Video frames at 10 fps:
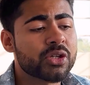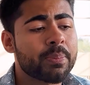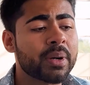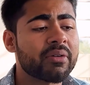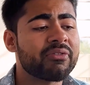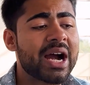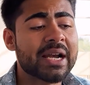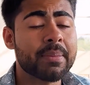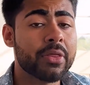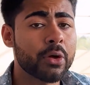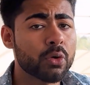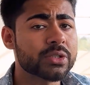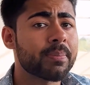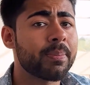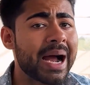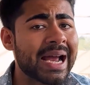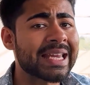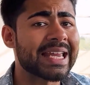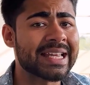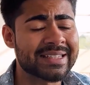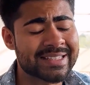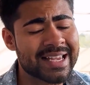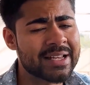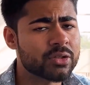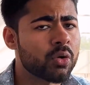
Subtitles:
to provide me those buying intent